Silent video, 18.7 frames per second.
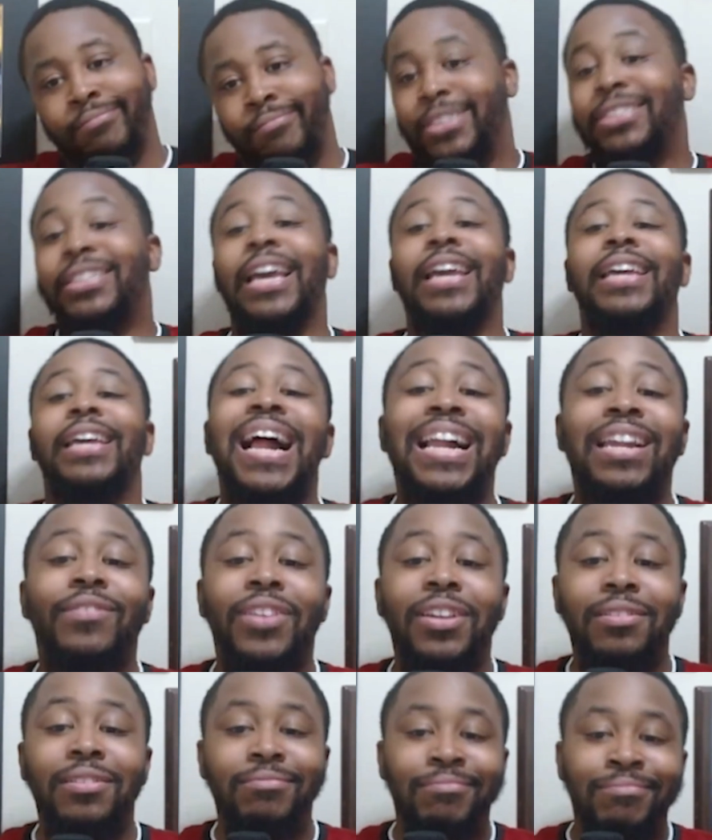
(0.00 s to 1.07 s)
Stayed out of
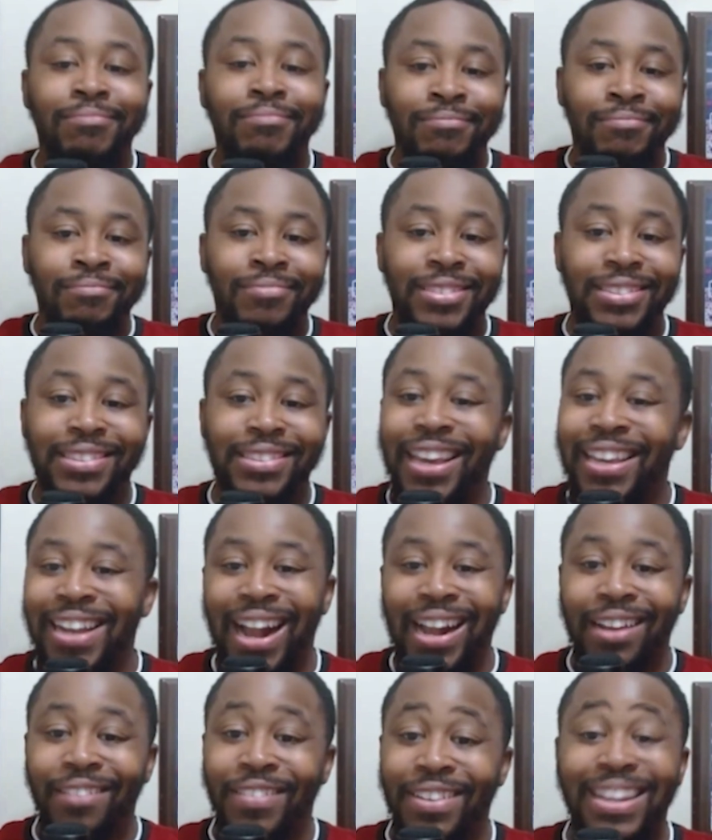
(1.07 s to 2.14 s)
it.
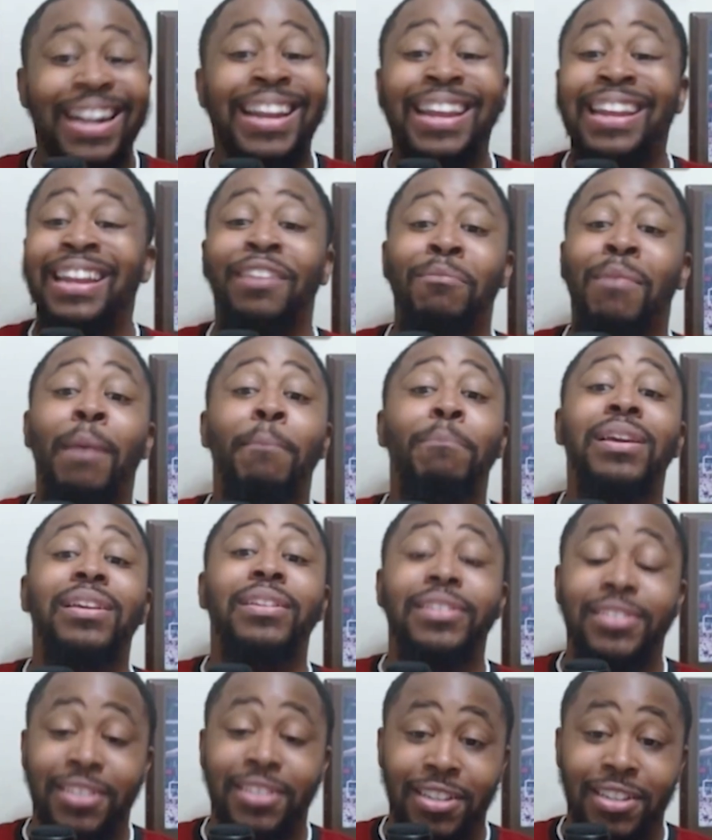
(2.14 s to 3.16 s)
That ain't even my business,